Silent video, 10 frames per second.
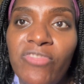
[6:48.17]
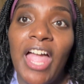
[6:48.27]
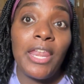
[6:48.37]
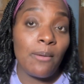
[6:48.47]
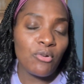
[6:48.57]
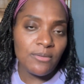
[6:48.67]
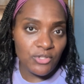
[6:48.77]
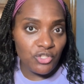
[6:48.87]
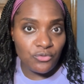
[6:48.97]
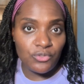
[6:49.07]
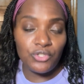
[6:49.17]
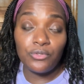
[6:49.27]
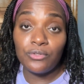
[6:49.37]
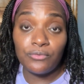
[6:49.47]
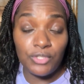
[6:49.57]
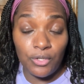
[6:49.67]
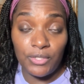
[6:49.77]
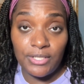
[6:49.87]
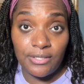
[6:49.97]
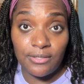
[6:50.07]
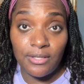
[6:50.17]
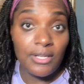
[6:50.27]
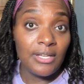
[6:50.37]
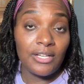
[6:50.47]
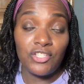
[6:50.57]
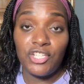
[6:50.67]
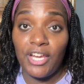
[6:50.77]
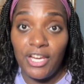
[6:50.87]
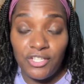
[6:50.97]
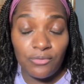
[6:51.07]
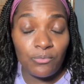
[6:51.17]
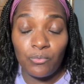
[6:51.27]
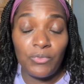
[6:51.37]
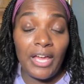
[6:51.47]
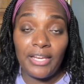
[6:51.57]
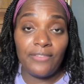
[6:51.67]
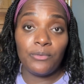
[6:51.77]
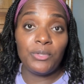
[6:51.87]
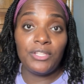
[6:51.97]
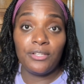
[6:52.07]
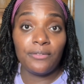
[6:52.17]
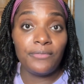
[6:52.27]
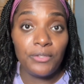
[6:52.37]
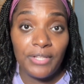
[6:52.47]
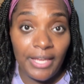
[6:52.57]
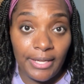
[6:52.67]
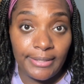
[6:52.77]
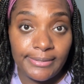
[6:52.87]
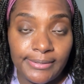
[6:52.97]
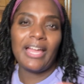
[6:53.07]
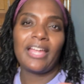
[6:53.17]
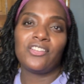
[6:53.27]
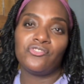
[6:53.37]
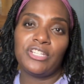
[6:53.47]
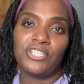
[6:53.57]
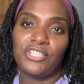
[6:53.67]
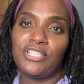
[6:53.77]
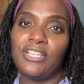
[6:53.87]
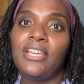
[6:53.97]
And I promise you, you'll notice a change not even within a few days. Hydration